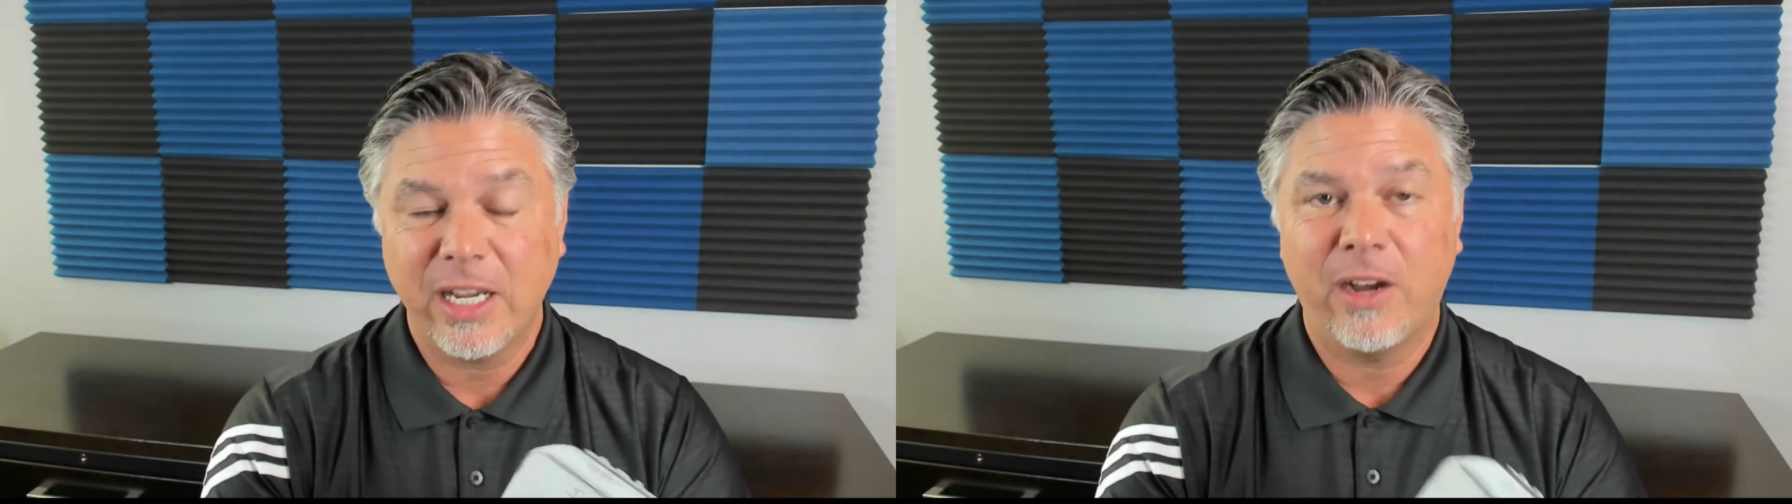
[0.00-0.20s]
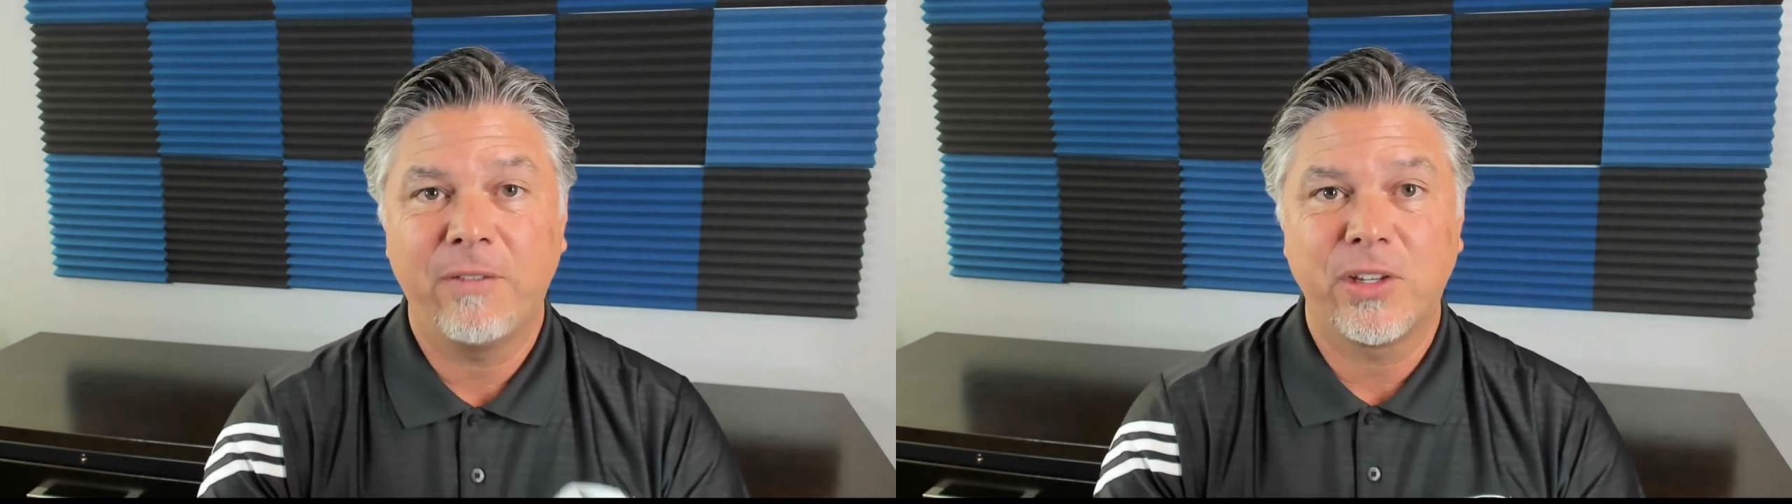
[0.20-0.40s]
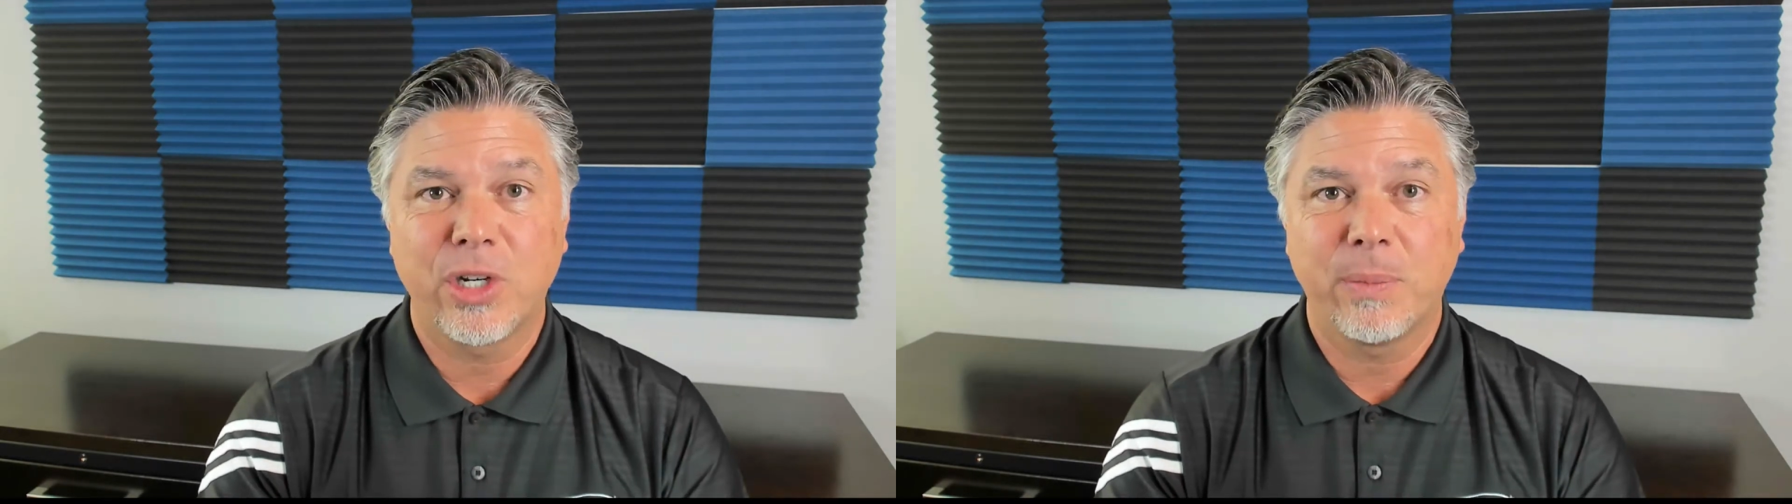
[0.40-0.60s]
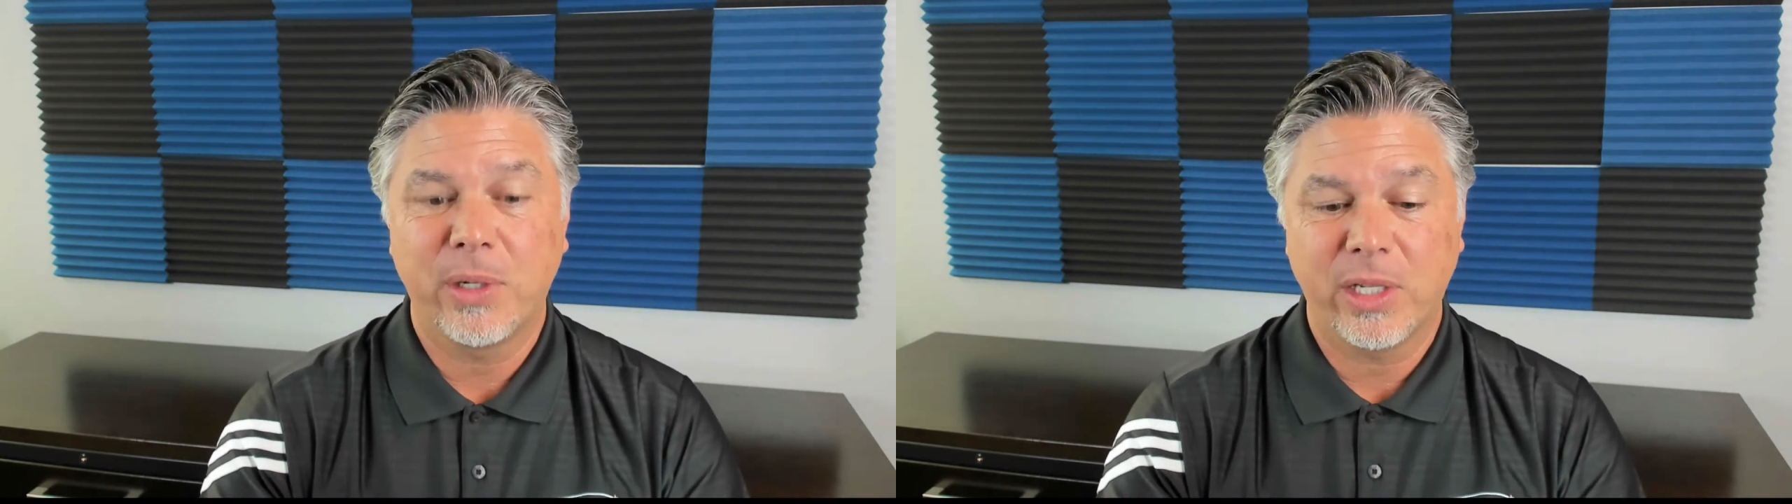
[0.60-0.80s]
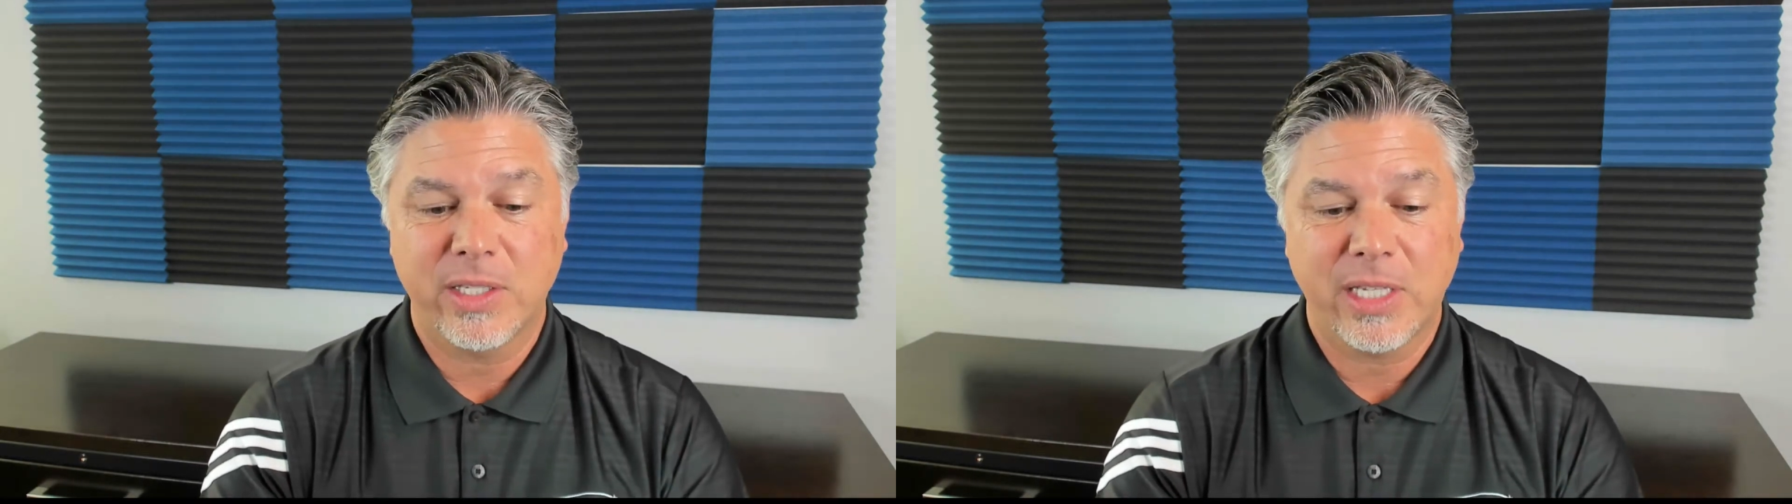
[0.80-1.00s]
of the
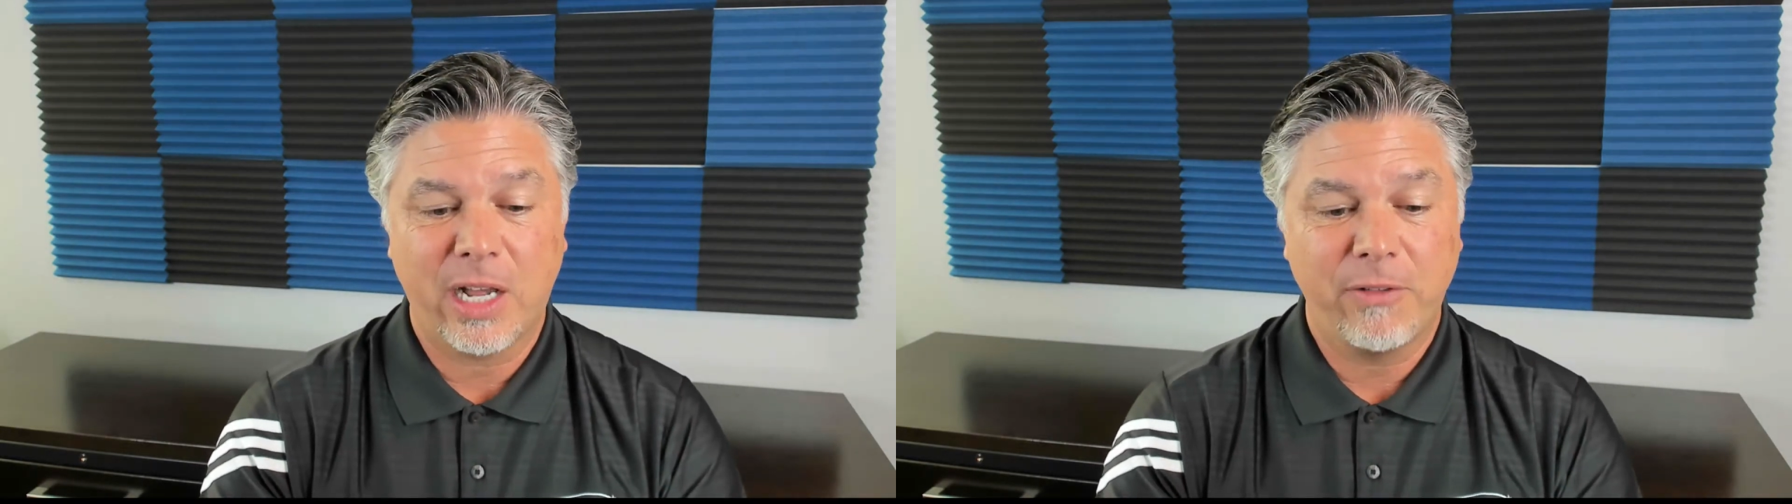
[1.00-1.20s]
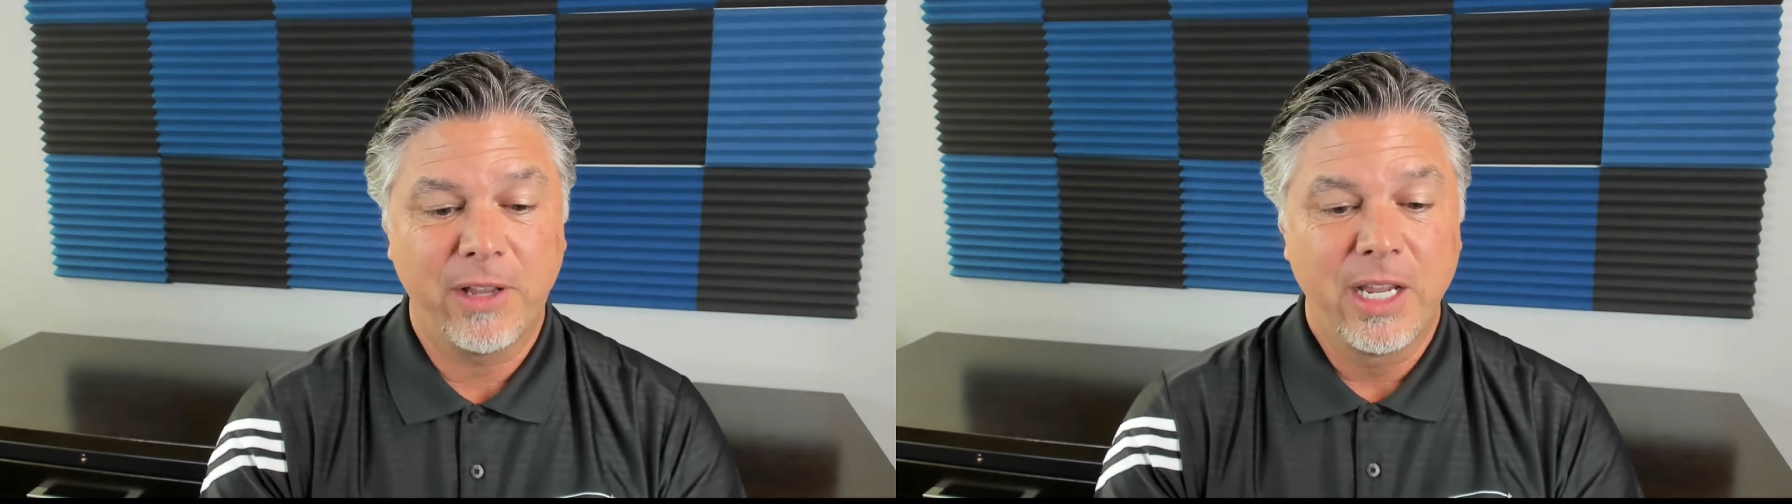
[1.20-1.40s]
terminal itself.